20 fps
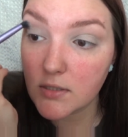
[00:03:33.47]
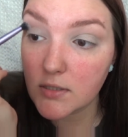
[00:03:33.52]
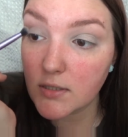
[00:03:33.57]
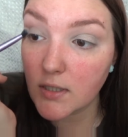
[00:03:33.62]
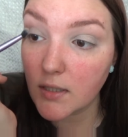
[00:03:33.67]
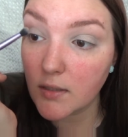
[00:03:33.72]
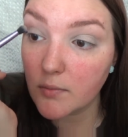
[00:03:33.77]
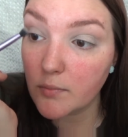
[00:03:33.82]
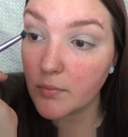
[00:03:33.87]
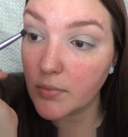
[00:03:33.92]
just
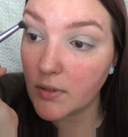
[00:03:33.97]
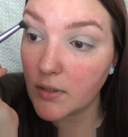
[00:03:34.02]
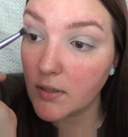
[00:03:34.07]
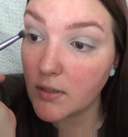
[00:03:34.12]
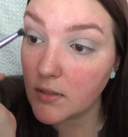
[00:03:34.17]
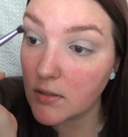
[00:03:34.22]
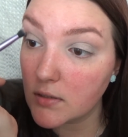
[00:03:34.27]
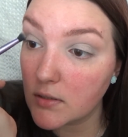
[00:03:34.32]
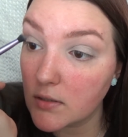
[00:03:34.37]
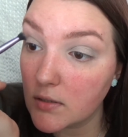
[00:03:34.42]
kind of
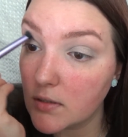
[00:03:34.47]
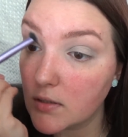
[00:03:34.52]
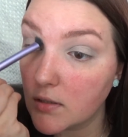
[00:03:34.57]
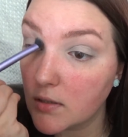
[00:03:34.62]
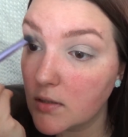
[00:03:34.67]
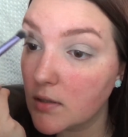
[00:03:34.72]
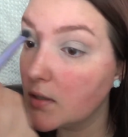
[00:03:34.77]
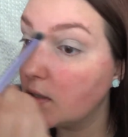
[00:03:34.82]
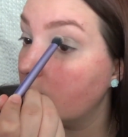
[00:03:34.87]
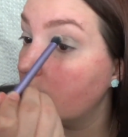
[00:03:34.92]
blend
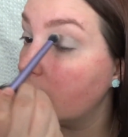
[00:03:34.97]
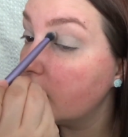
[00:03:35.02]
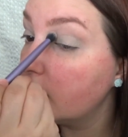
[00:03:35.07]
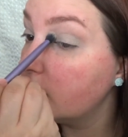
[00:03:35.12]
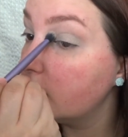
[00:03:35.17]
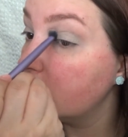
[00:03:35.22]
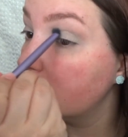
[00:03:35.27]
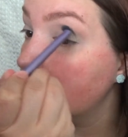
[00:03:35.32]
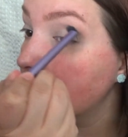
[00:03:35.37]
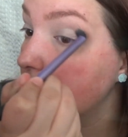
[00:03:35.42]
the
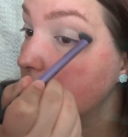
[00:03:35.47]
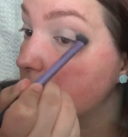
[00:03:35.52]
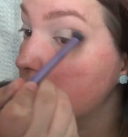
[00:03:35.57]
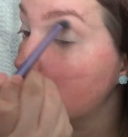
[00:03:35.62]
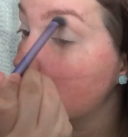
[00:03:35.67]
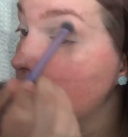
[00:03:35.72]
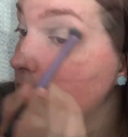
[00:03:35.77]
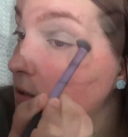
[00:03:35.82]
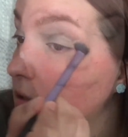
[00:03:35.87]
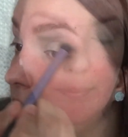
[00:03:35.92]

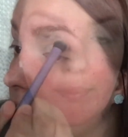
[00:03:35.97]
edges.